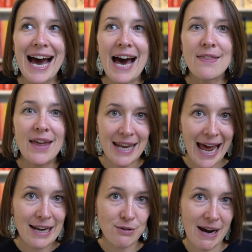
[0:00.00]
and then
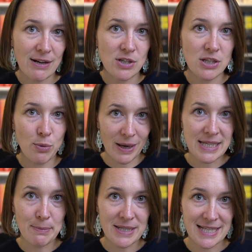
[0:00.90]
add around
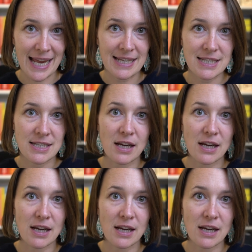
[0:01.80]
20%